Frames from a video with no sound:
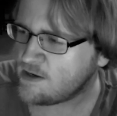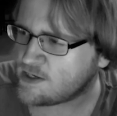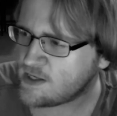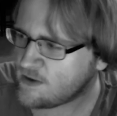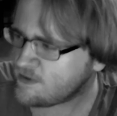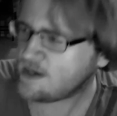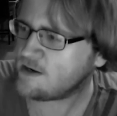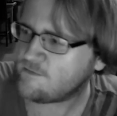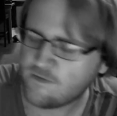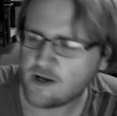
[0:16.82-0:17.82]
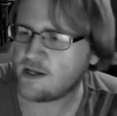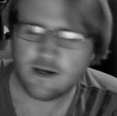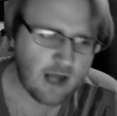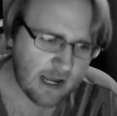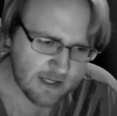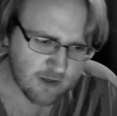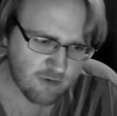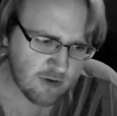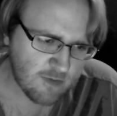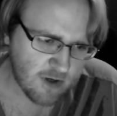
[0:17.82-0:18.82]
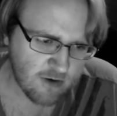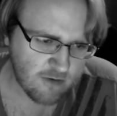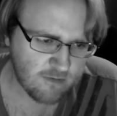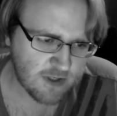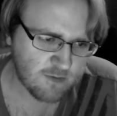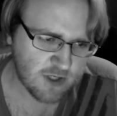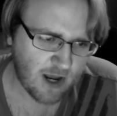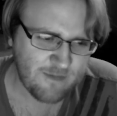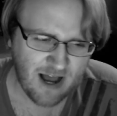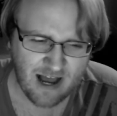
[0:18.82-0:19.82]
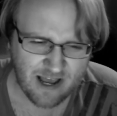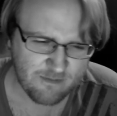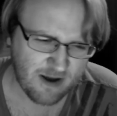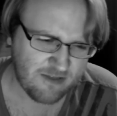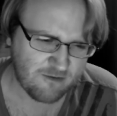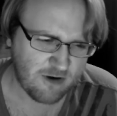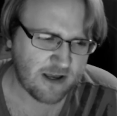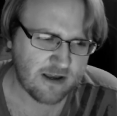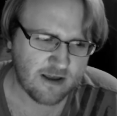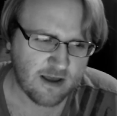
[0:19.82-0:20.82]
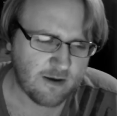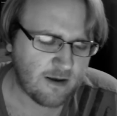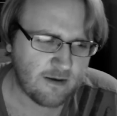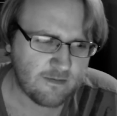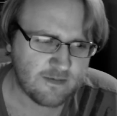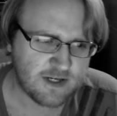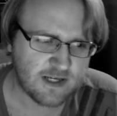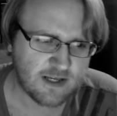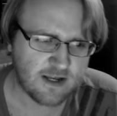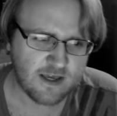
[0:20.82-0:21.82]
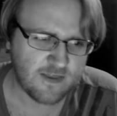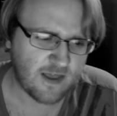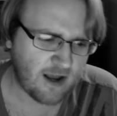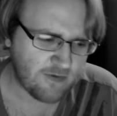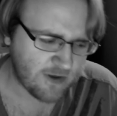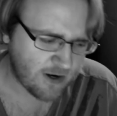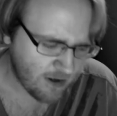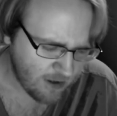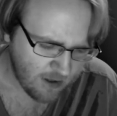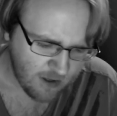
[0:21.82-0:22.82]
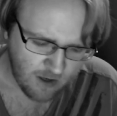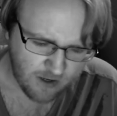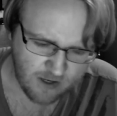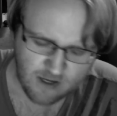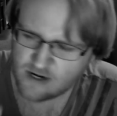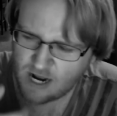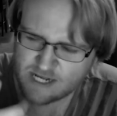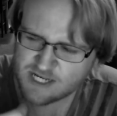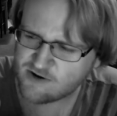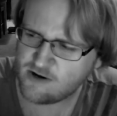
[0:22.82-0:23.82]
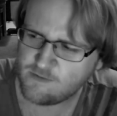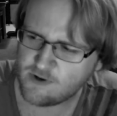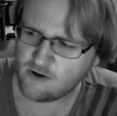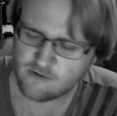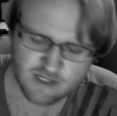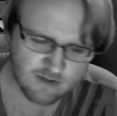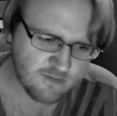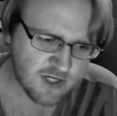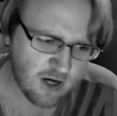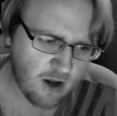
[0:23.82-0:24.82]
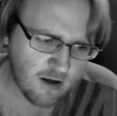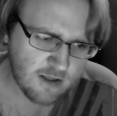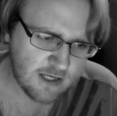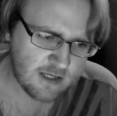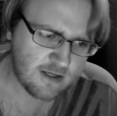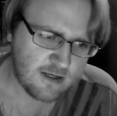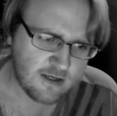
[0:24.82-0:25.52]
you're sitting there eating a fucking ice cream cone with some. I'm high, by the way. Just gonna get that out there. I eat an ice cream cone with some chocolate